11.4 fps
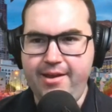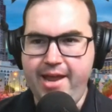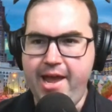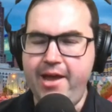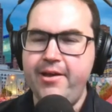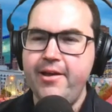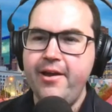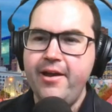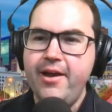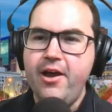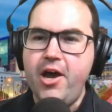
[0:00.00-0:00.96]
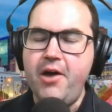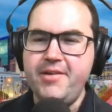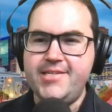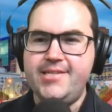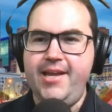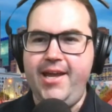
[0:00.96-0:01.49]
Now,
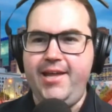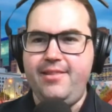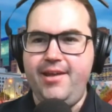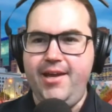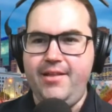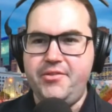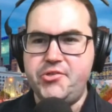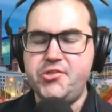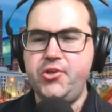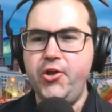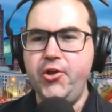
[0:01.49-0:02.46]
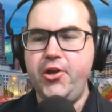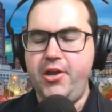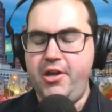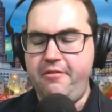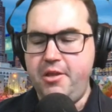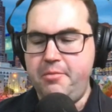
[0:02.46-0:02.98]
obviously the the
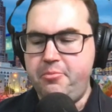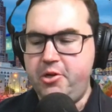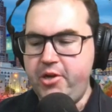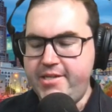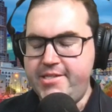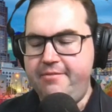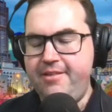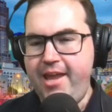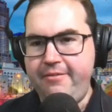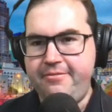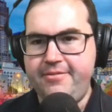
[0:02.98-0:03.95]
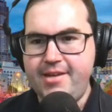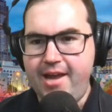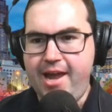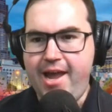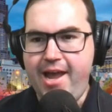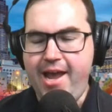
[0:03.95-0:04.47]
slogan of the progressive left,
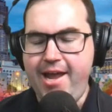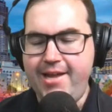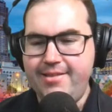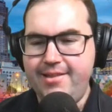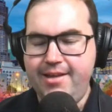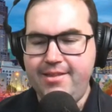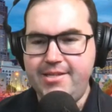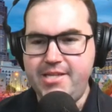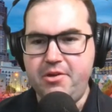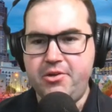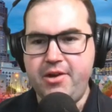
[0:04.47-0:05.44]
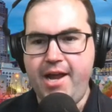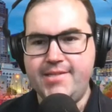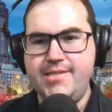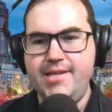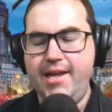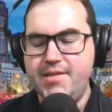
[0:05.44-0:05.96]
uh, the the
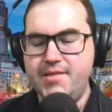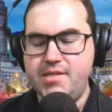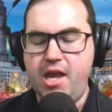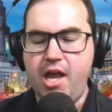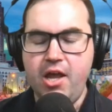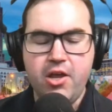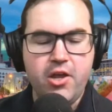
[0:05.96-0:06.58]
Democrats is uh,